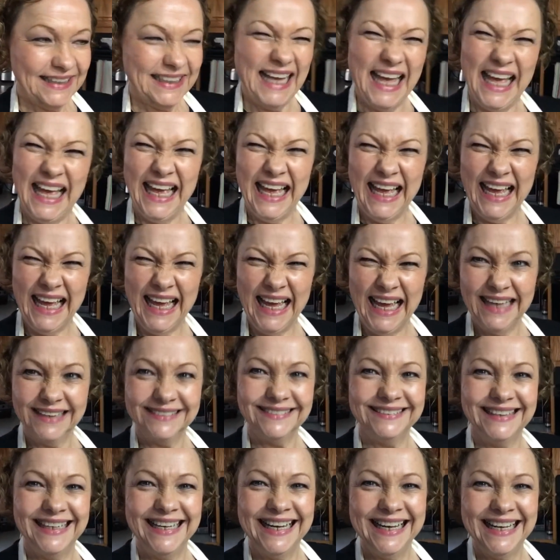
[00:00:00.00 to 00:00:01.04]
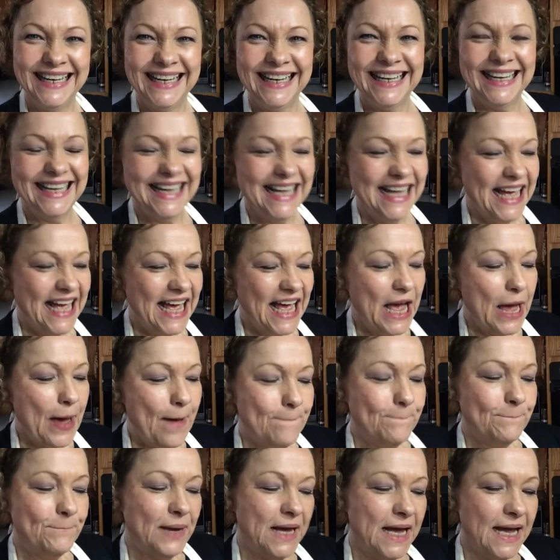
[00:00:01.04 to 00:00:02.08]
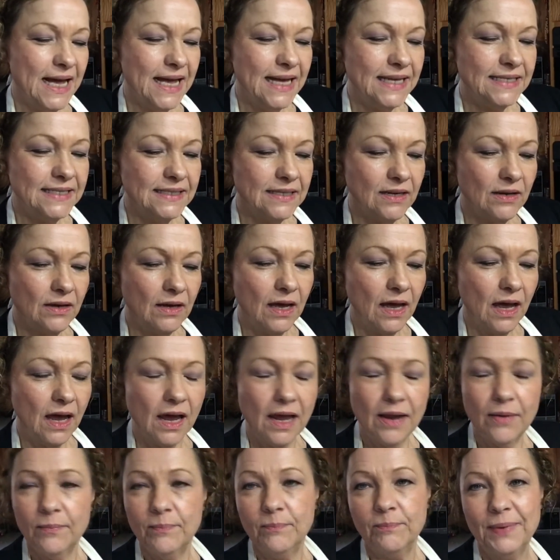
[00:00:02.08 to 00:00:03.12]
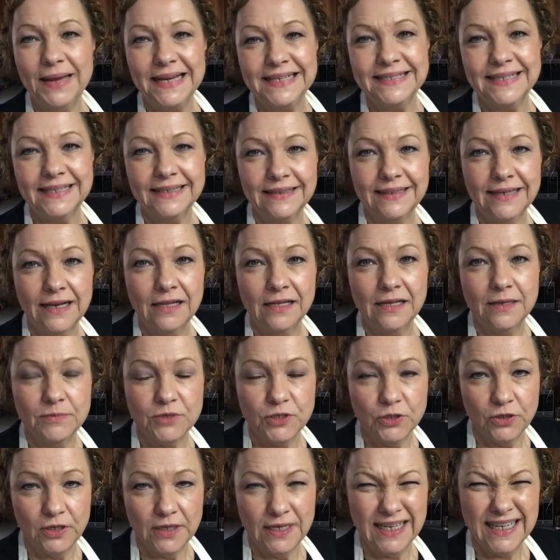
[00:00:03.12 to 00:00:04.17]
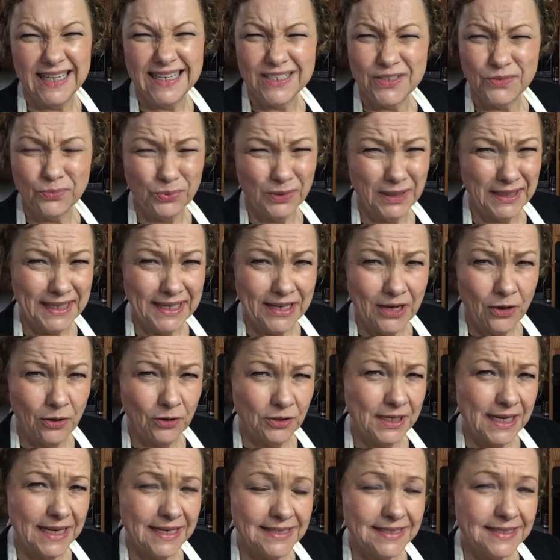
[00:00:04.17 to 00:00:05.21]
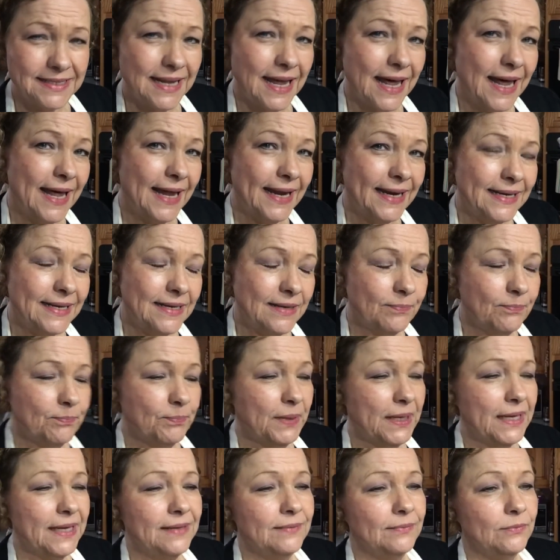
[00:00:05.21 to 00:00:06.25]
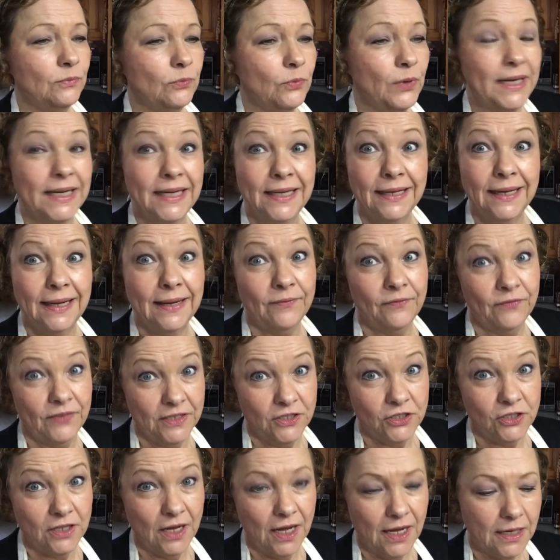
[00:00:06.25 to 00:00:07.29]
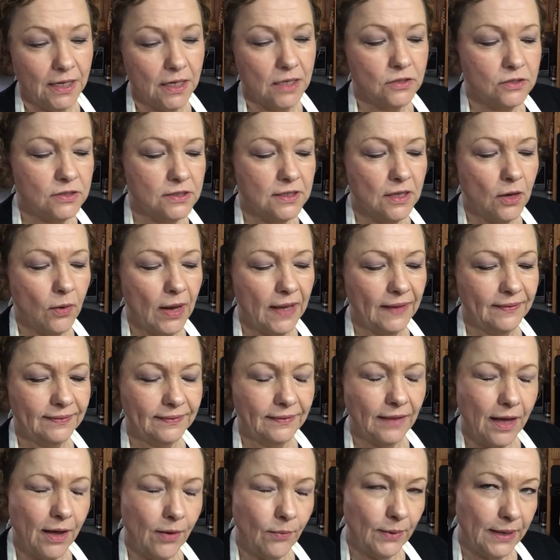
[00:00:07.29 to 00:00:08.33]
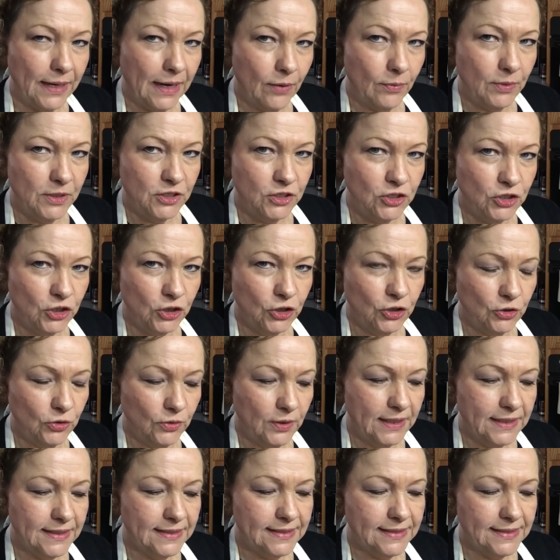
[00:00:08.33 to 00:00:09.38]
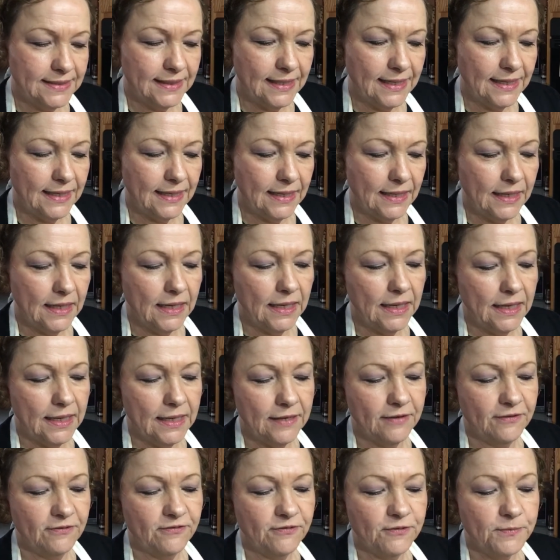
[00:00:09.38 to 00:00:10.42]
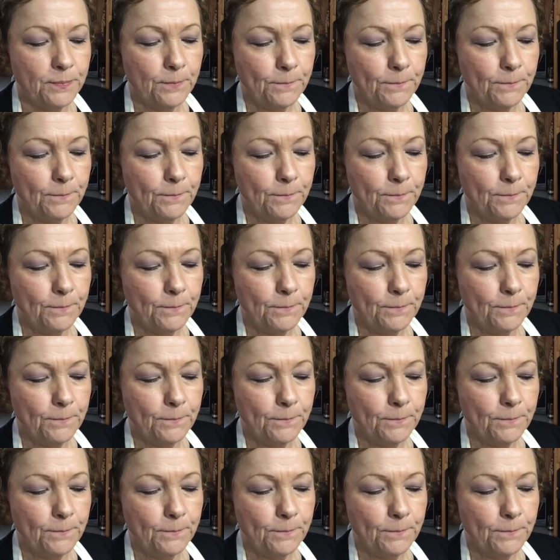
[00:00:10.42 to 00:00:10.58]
yeah. But basically all I'm doing, it's really cold outside, but we love fish tacos. So I thought what I would do instead of